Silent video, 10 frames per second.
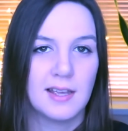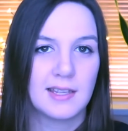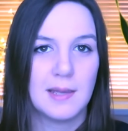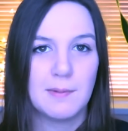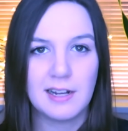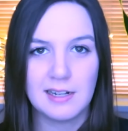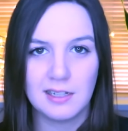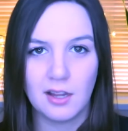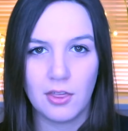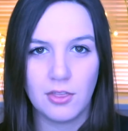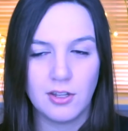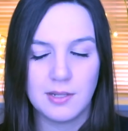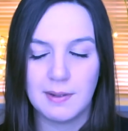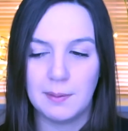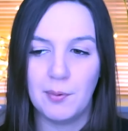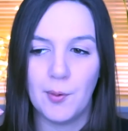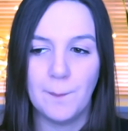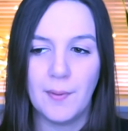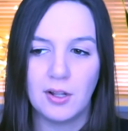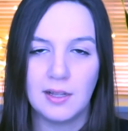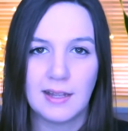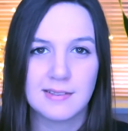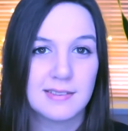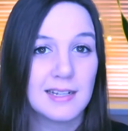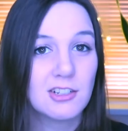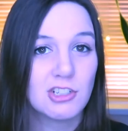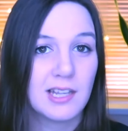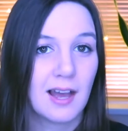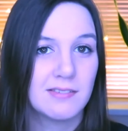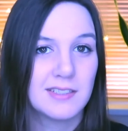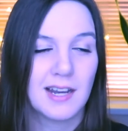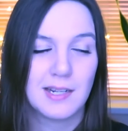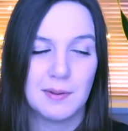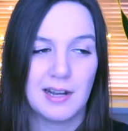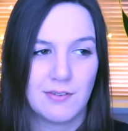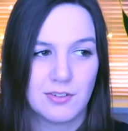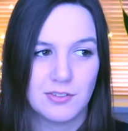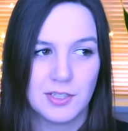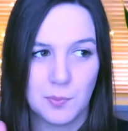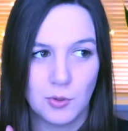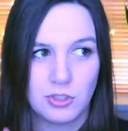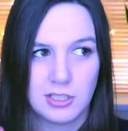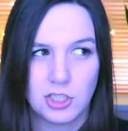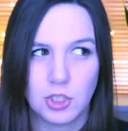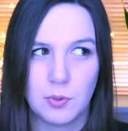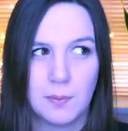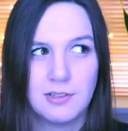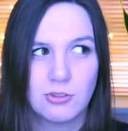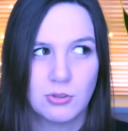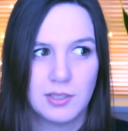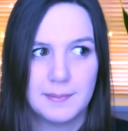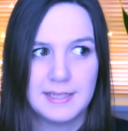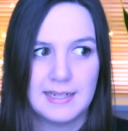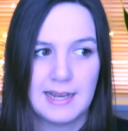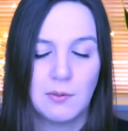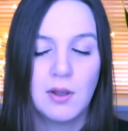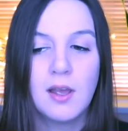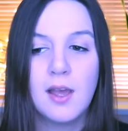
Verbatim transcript: It came in a little thirty mil pump bottle. I still actually have a tiny bit left of it, but it should probably go in the bin now.